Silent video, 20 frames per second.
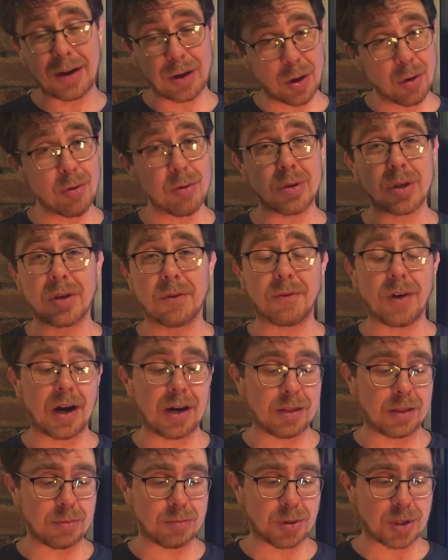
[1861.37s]
and
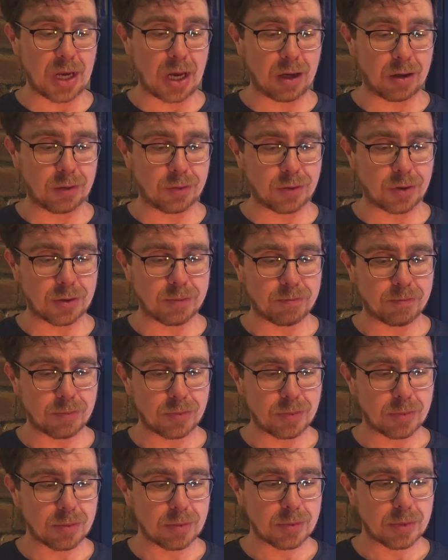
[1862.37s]
crucified themselves.
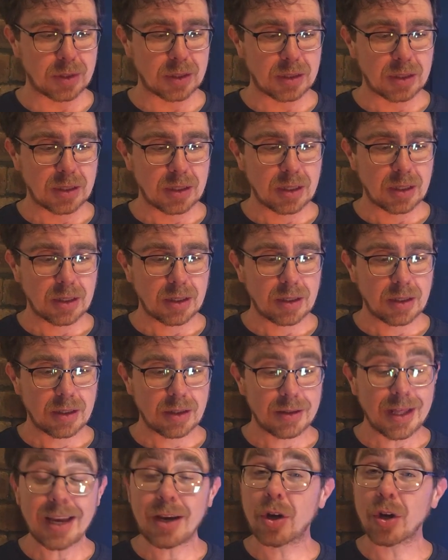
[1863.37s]

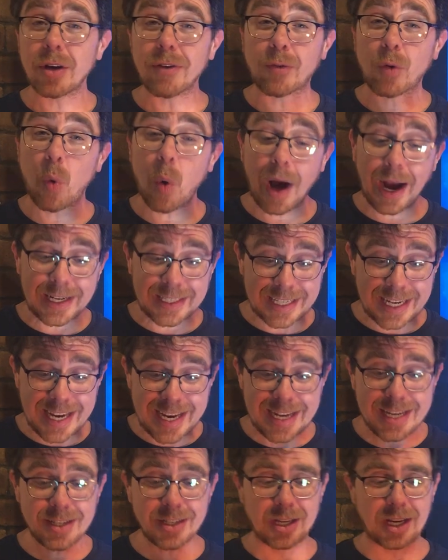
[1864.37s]
They could have quite
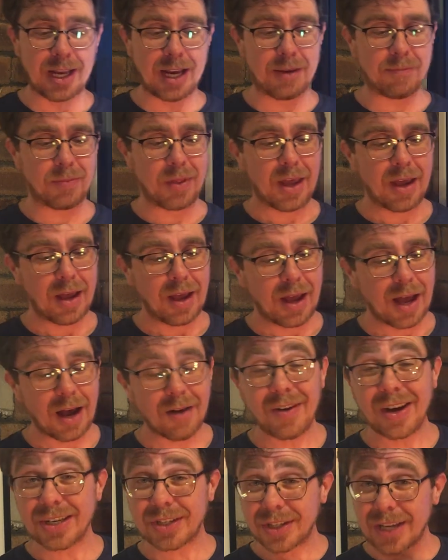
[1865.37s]
easily
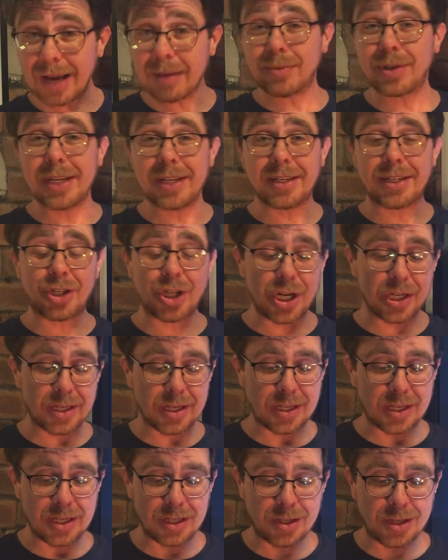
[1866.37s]
have accepted
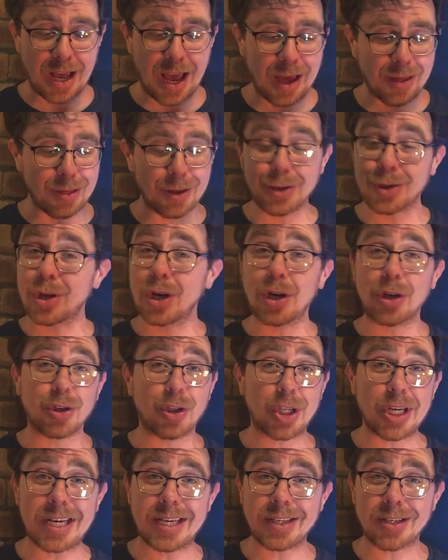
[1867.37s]
Jesus' death and turned
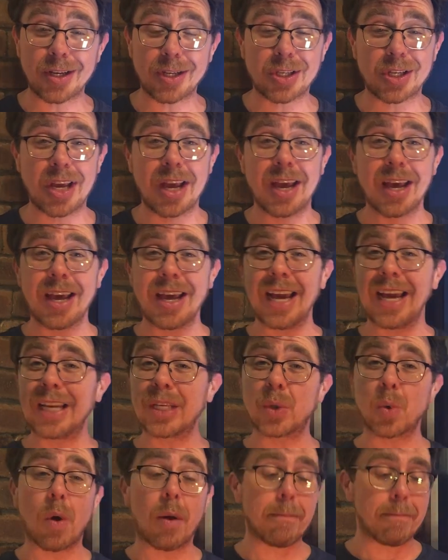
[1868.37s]
Jesus
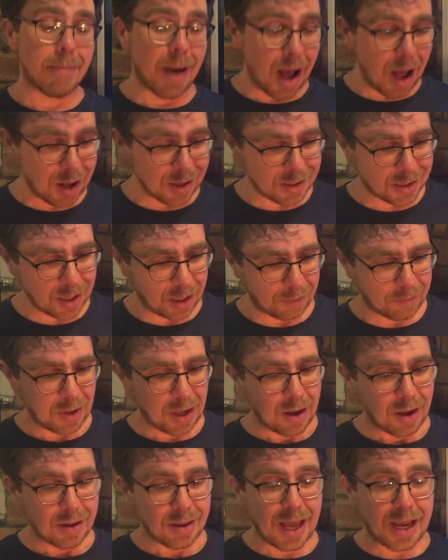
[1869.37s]
into a martyr.
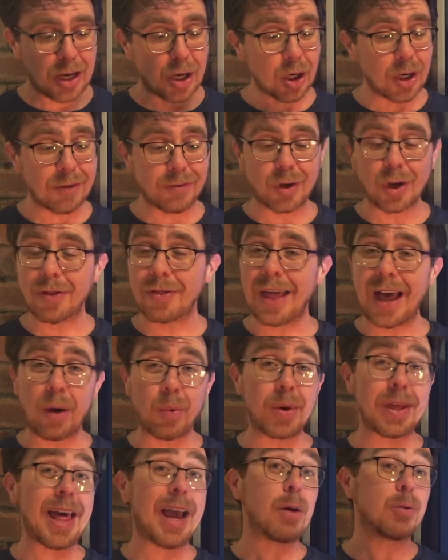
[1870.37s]
They could have done
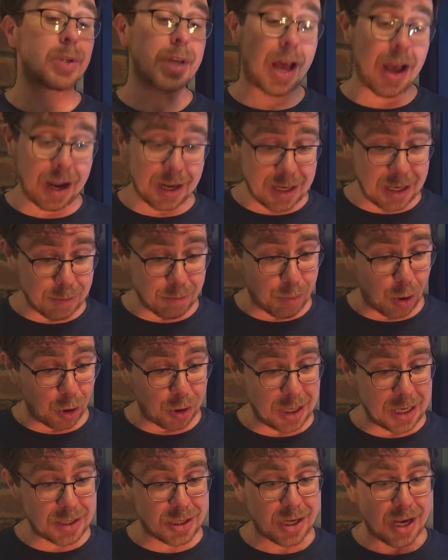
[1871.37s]
that without hiding
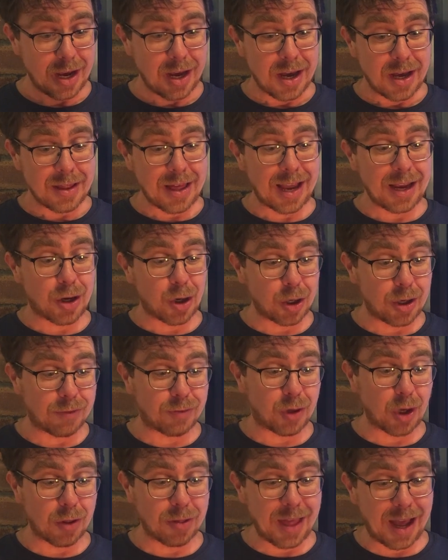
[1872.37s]
bodies. They could
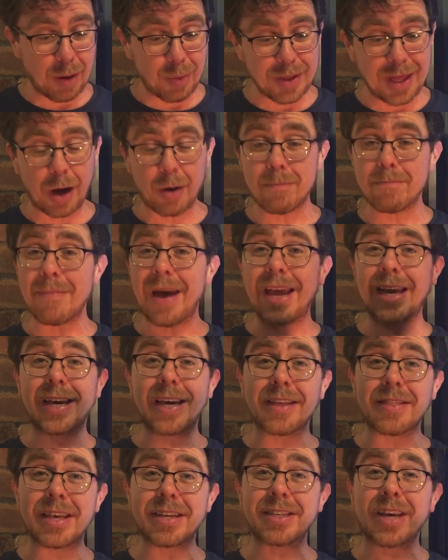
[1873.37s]
have done that without
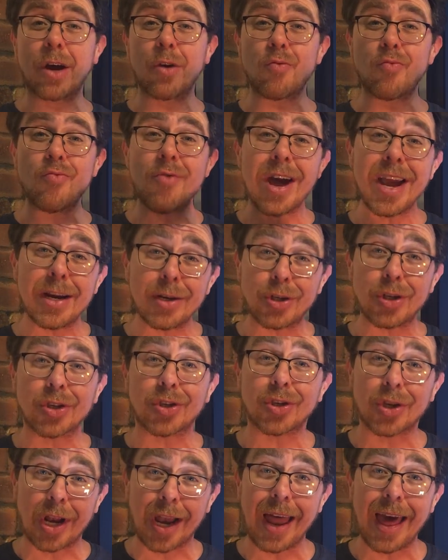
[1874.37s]
making this
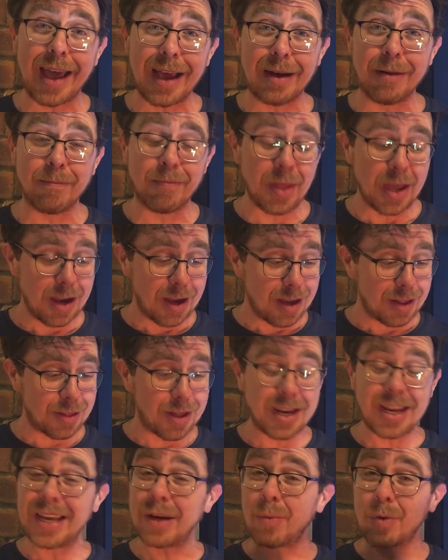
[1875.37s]
outrageous claim
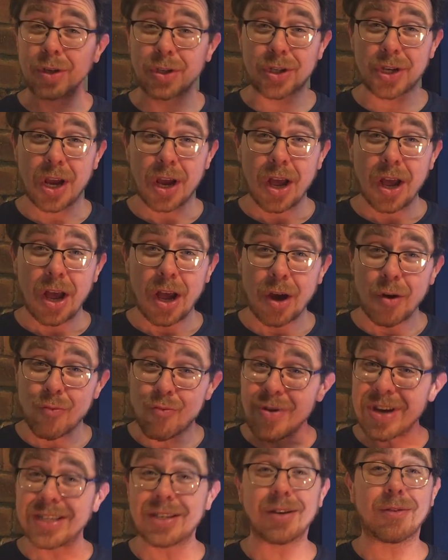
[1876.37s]
that he was
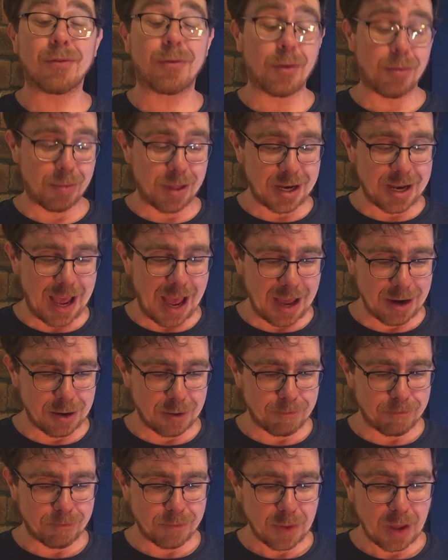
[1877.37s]
risen from the dead.
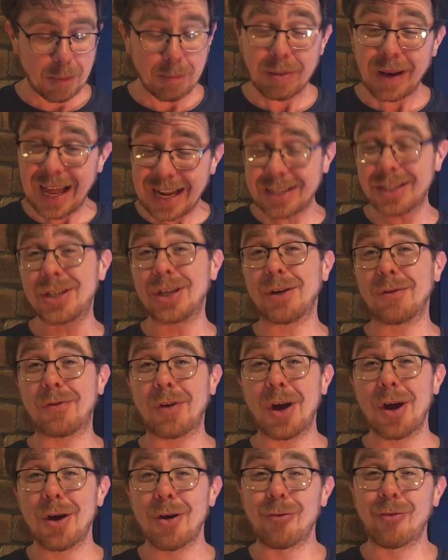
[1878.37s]
Plenty of
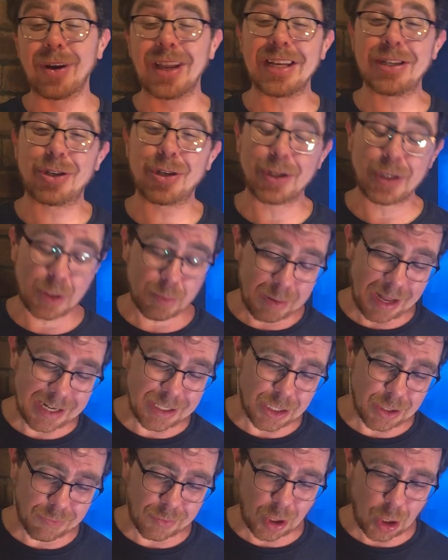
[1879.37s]
religions,
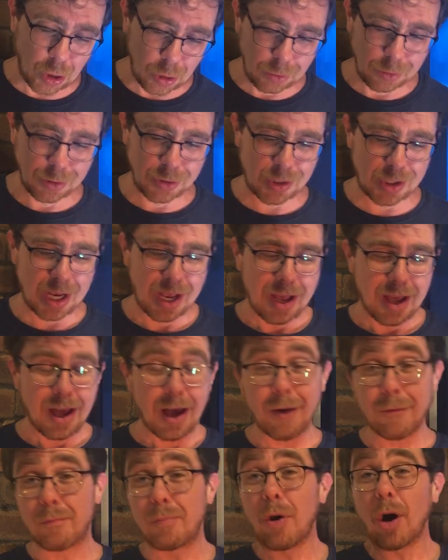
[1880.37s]
plenty of cults
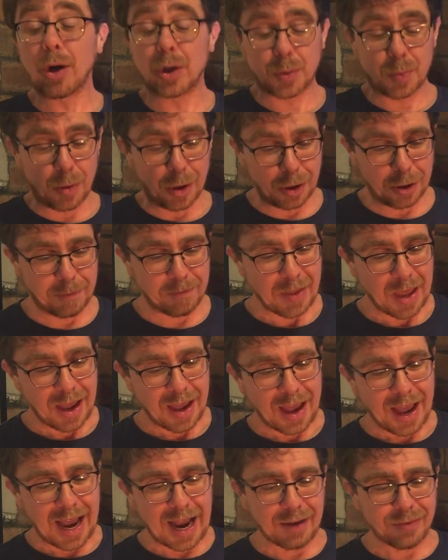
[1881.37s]
have prospered
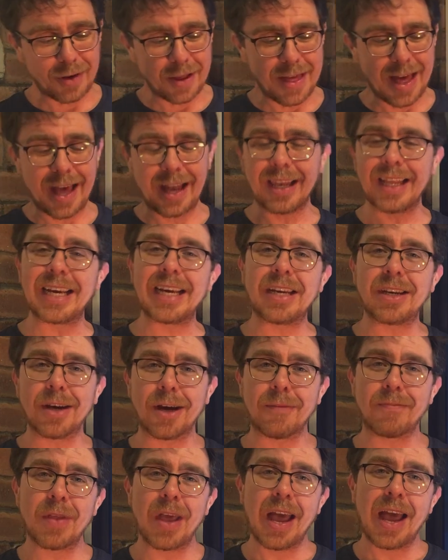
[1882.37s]
after their
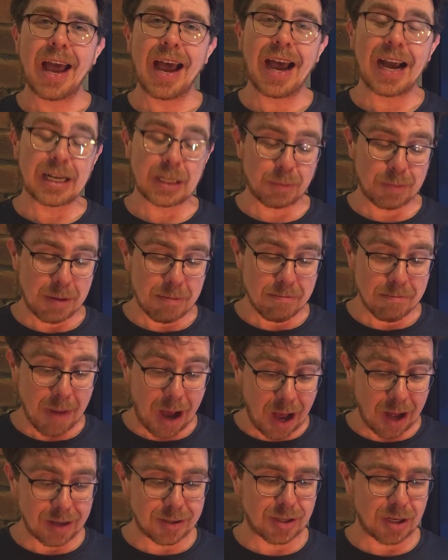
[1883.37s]
leader has been
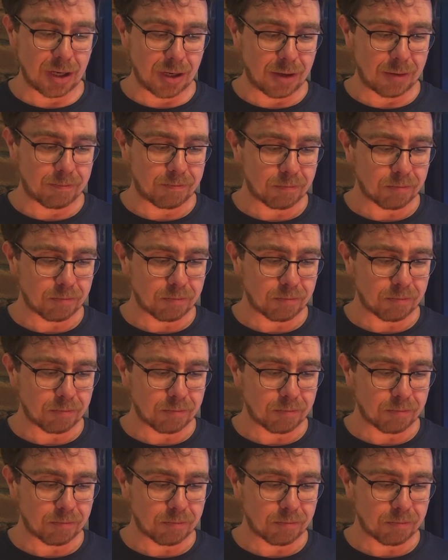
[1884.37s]
martyred.